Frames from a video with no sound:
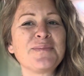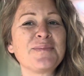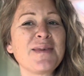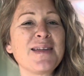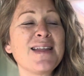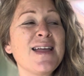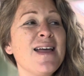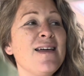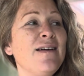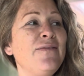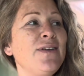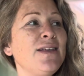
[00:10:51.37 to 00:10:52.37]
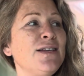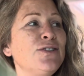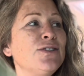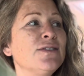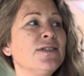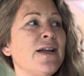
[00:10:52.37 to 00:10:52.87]
but a
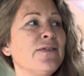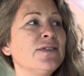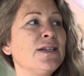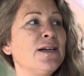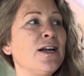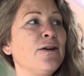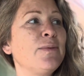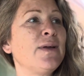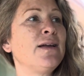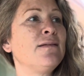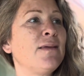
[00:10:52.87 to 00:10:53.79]
village, never seen an airplane,